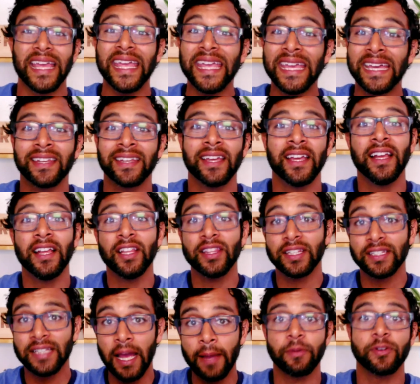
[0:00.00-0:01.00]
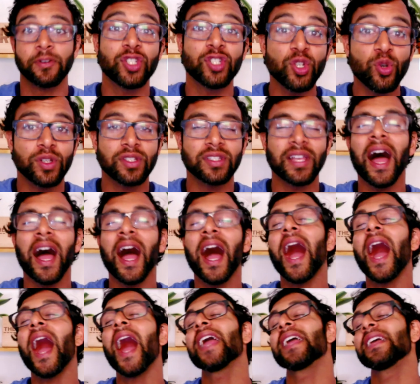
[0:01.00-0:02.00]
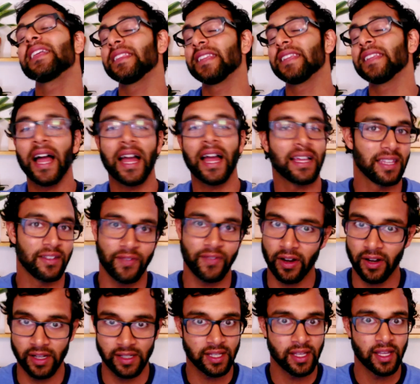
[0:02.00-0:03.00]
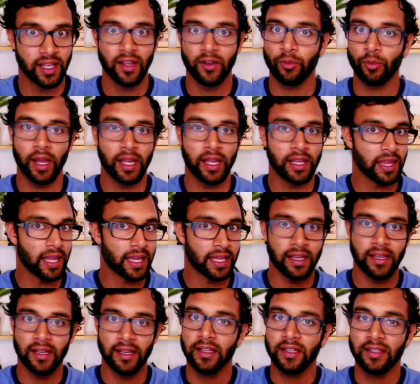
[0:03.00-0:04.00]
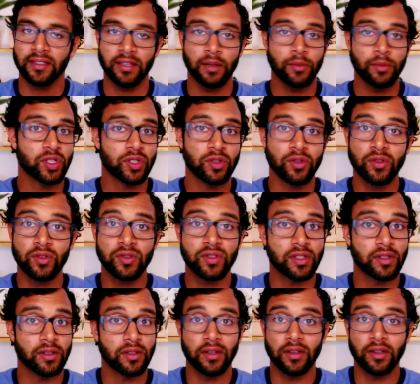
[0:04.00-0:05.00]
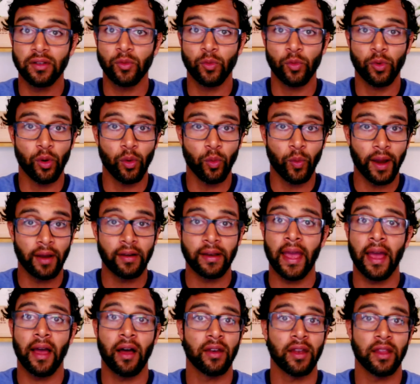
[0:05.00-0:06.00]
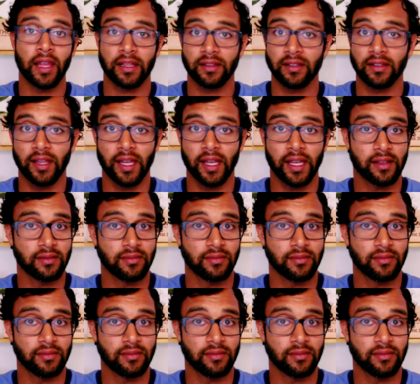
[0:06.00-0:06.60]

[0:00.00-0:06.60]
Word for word: And the type of shoe is highly, highly variant, right? Like some shoes will wear down, and like the